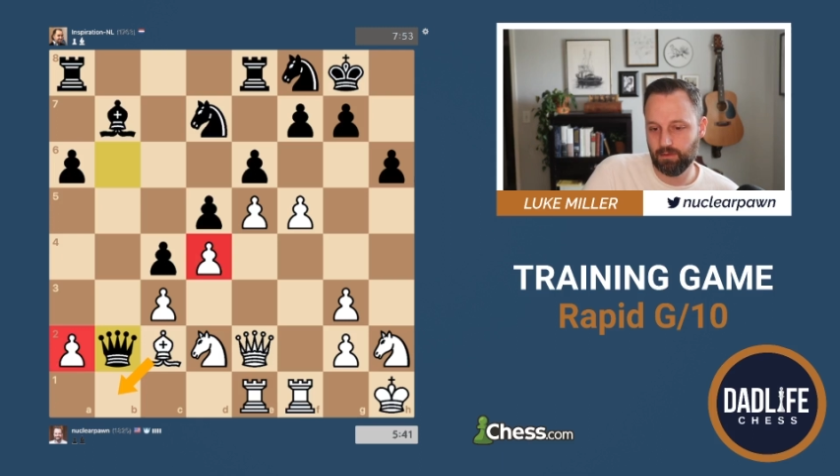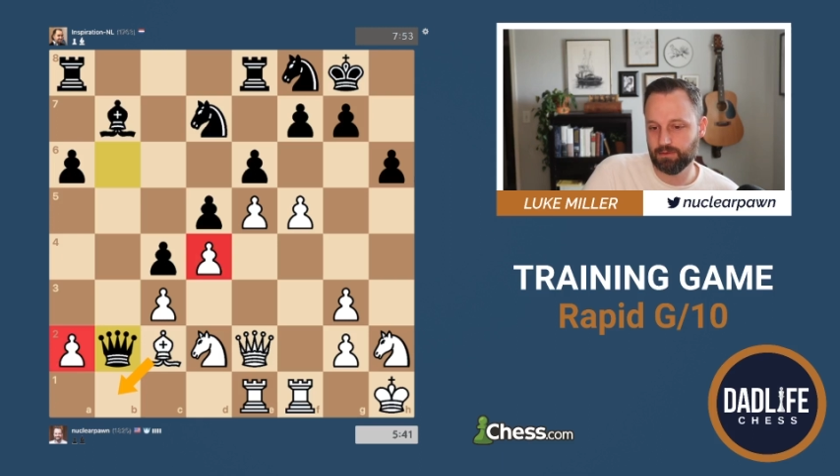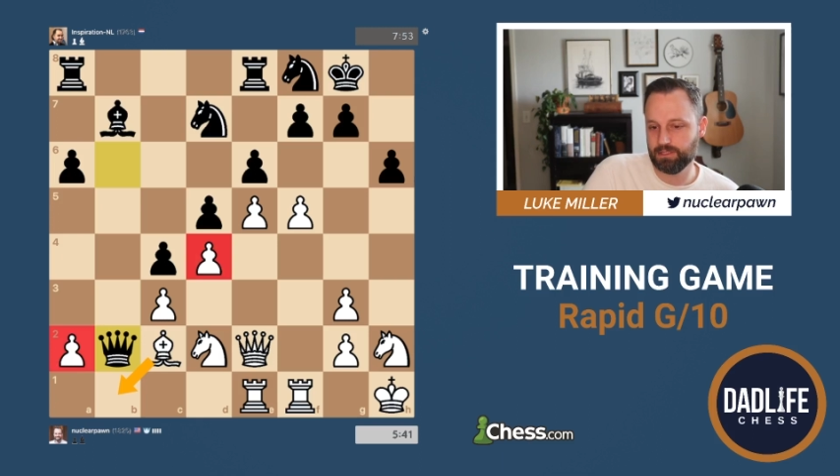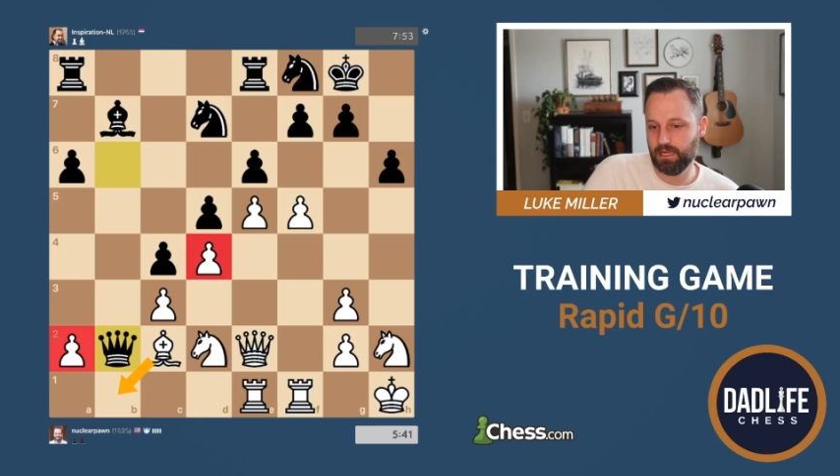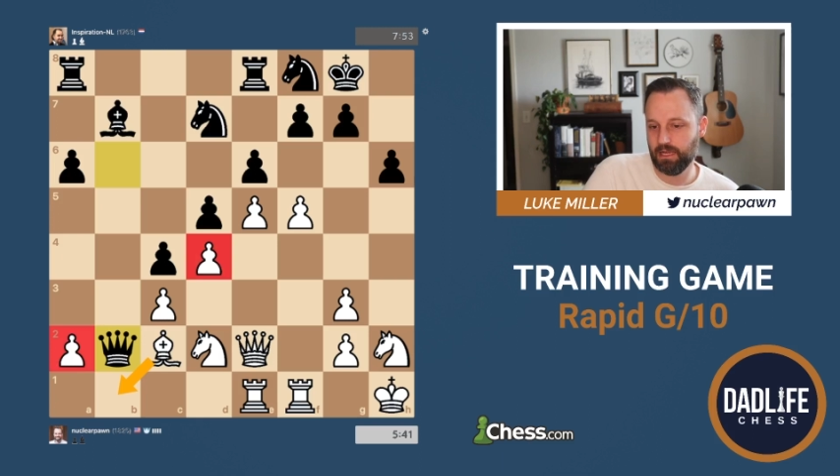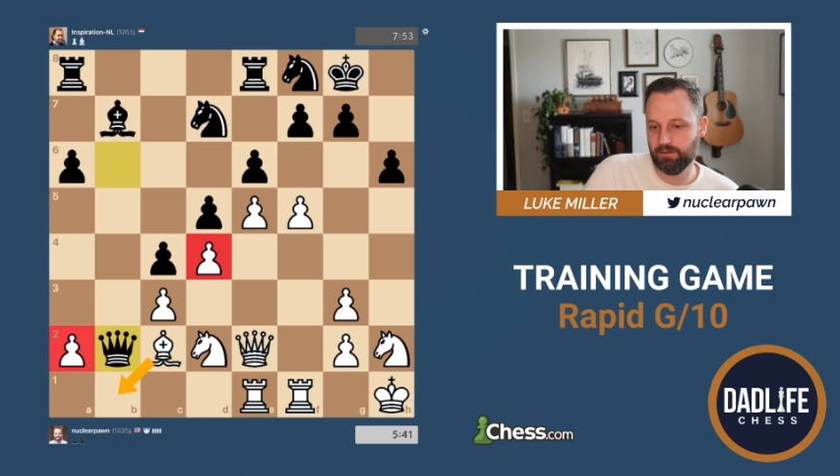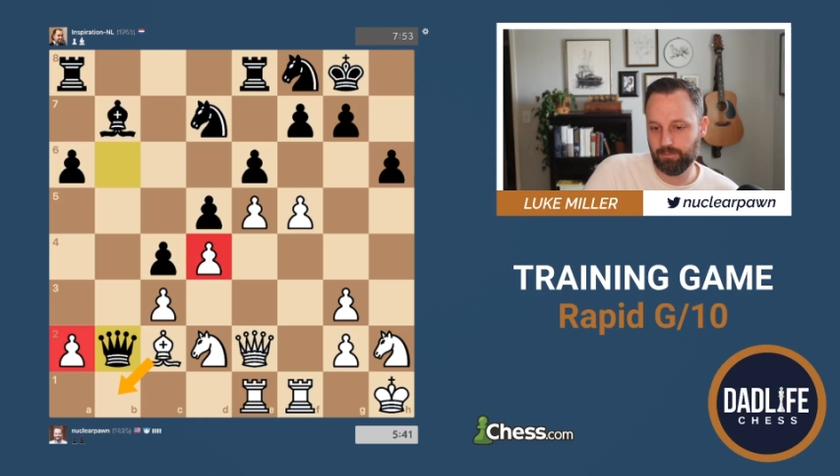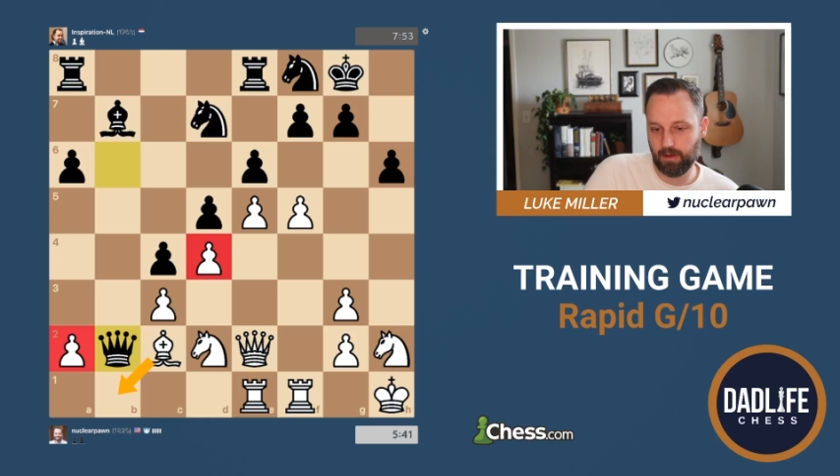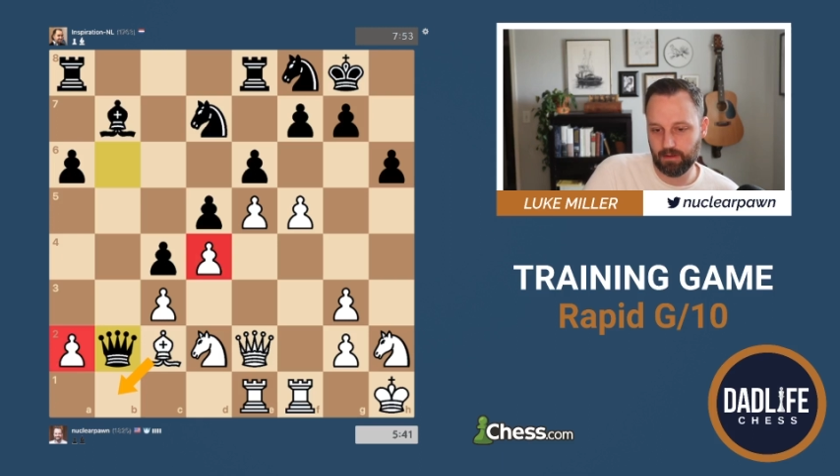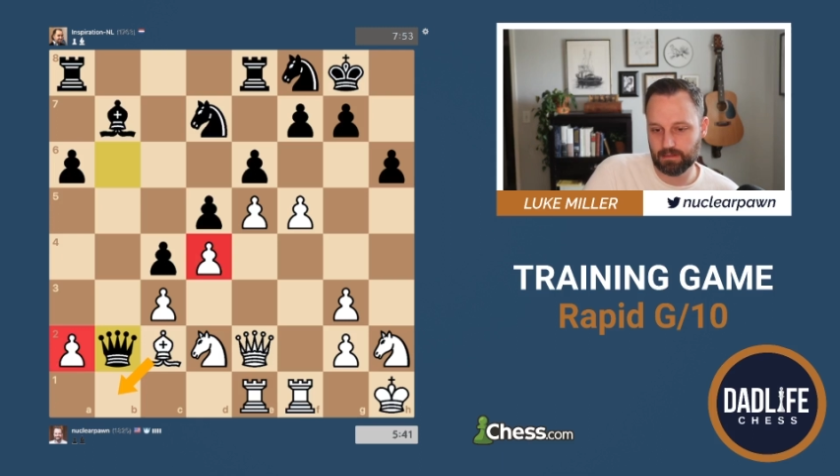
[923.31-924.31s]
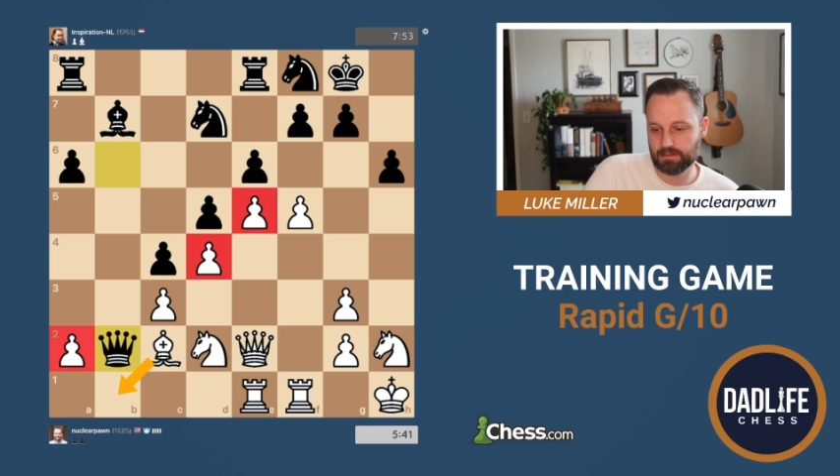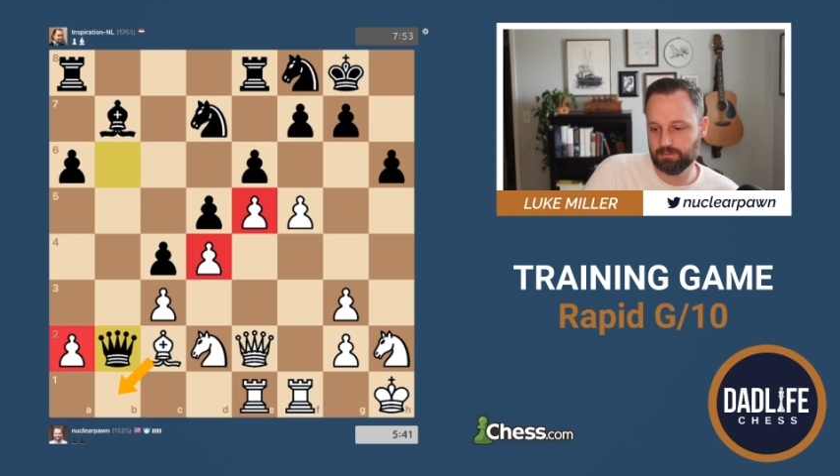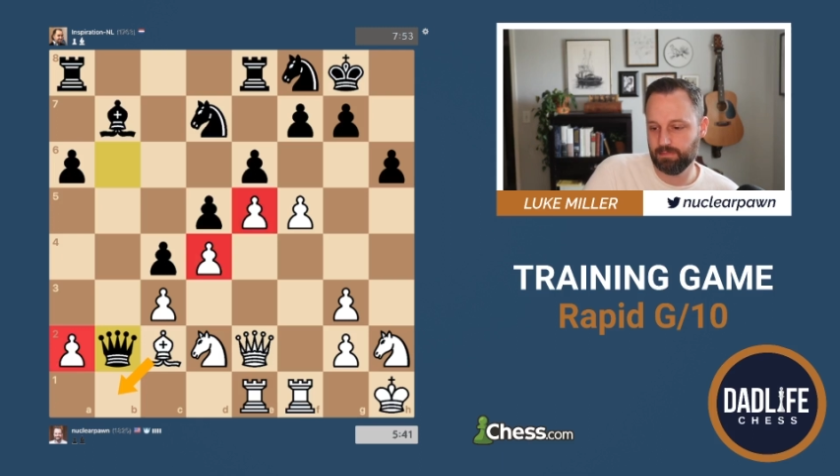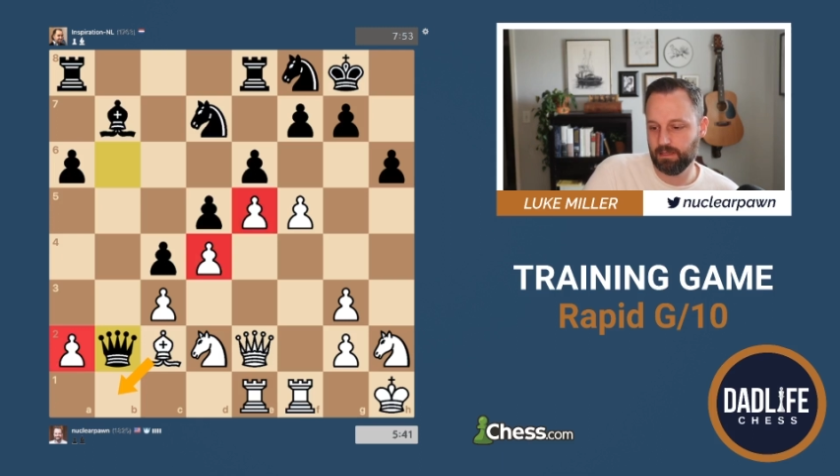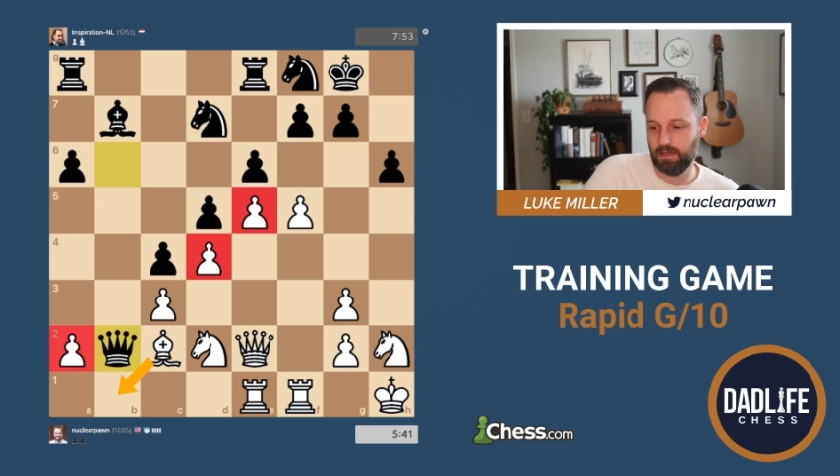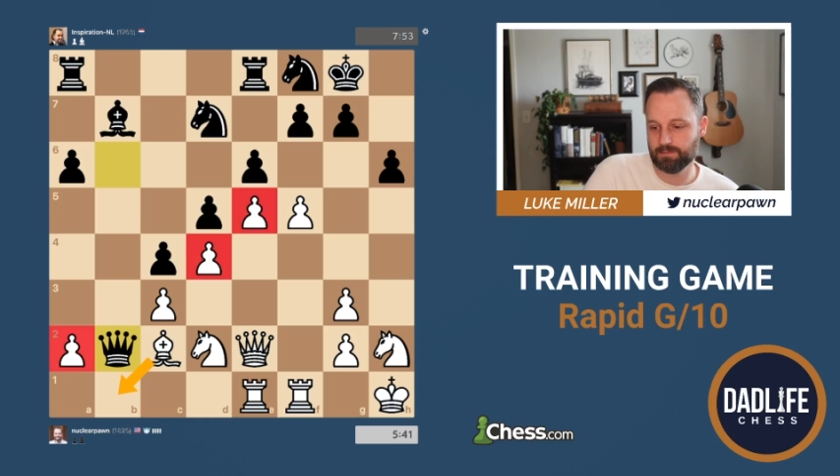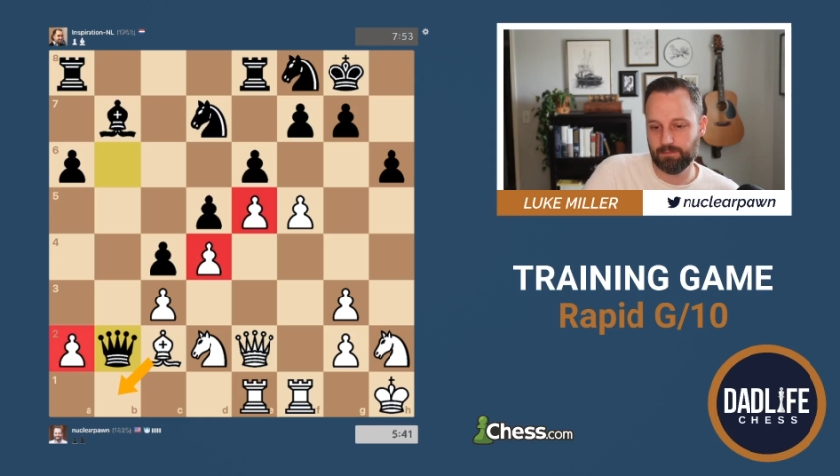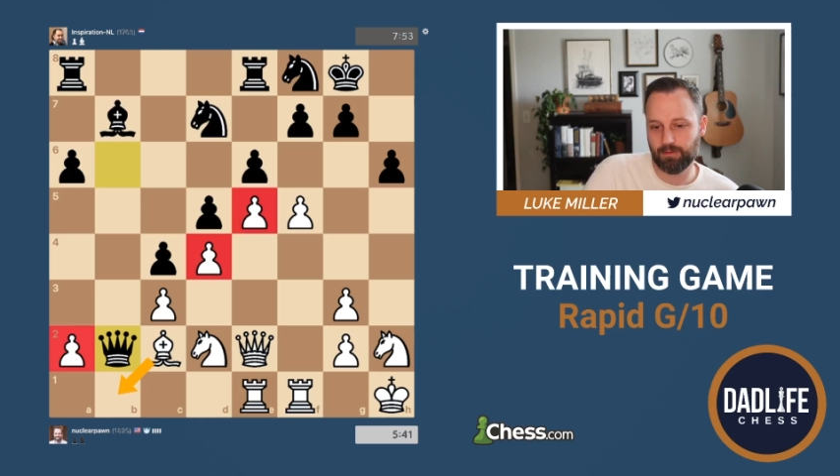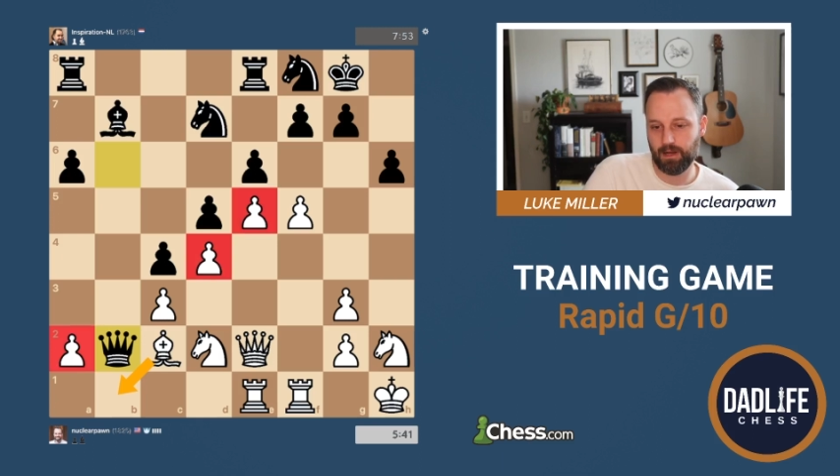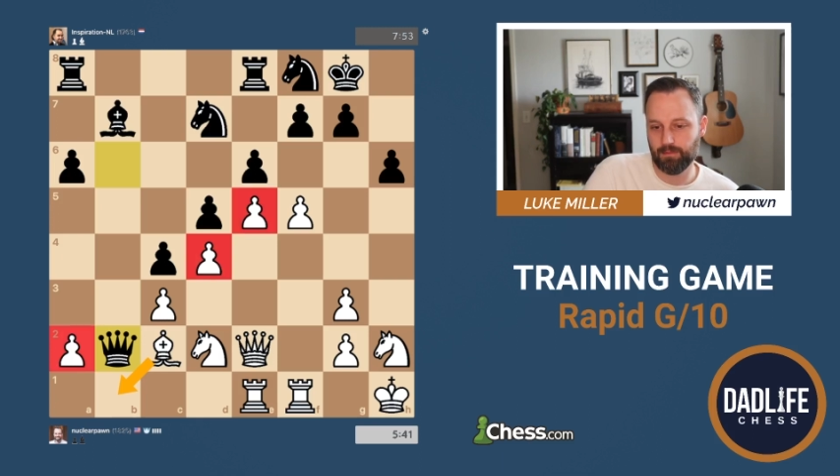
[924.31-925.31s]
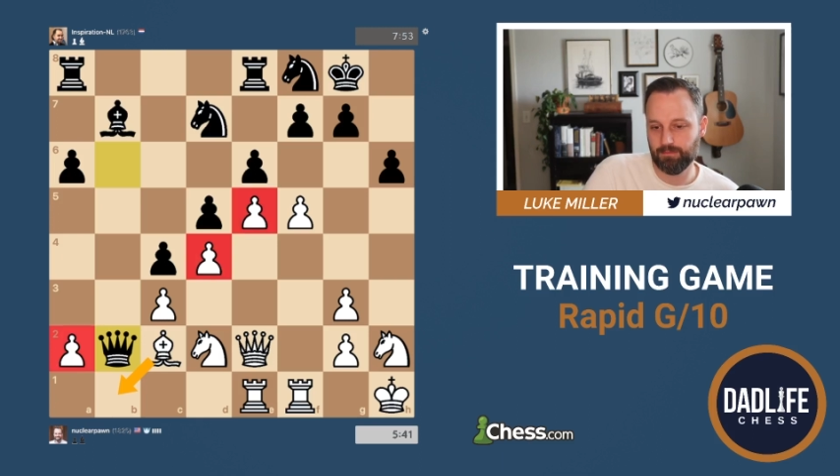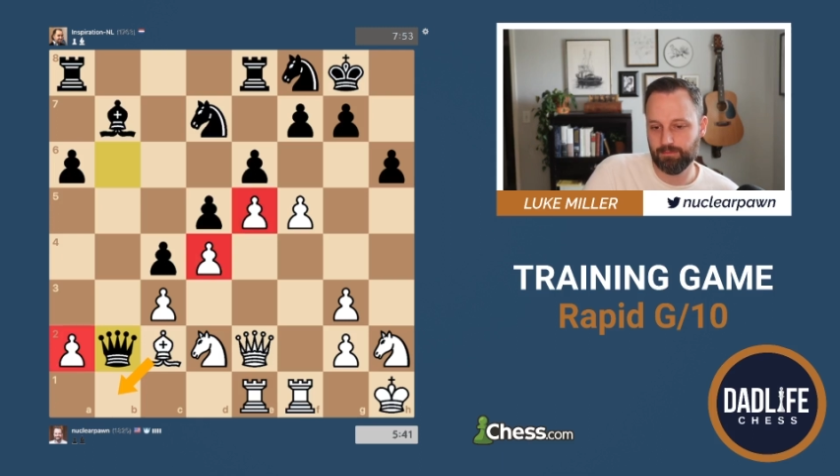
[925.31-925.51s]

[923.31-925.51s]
chain of pawns becomes a problem.